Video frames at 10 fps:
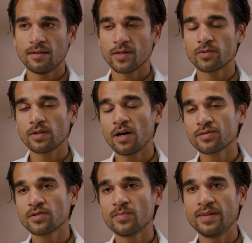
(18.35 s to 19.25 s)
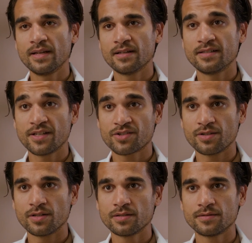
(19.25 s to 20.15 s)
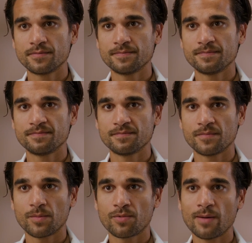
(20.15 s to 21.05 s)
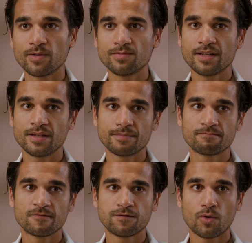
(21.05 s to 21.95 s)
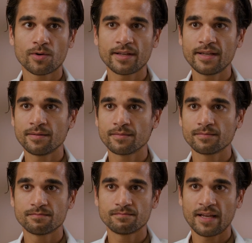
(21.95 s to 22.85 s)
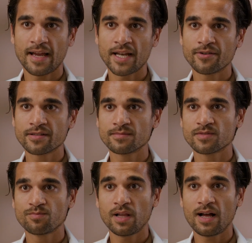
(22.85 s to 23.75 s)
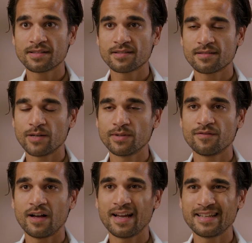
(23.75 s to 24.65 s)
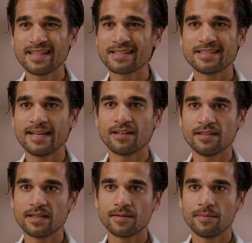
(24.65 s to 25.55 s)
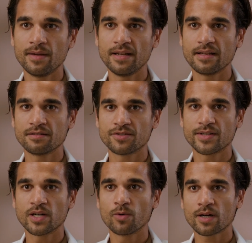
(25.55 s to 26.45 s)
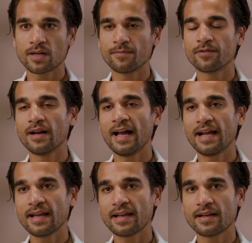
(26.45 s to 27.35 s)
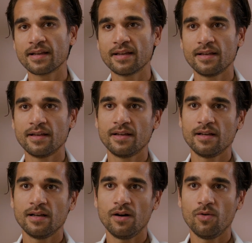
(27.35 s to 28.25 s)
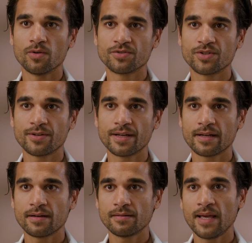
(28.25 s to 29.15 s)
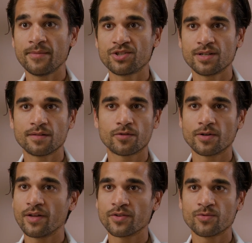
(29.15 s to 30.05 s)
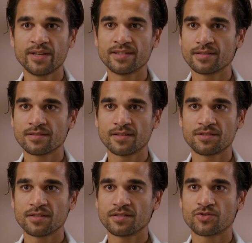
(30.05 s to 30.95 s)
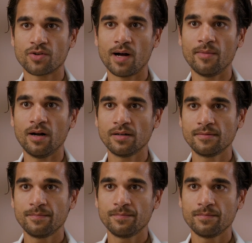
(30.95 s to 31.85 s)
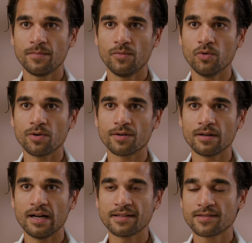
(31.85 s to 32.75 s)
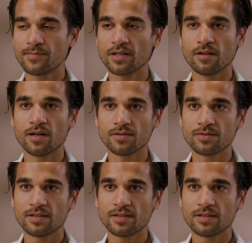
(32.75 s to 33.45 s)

There will also be an additional probably 40 aneurysms plus that we find incidentally, meaning during a workup for a headache or during imaging for another reason such as a trauma or something along those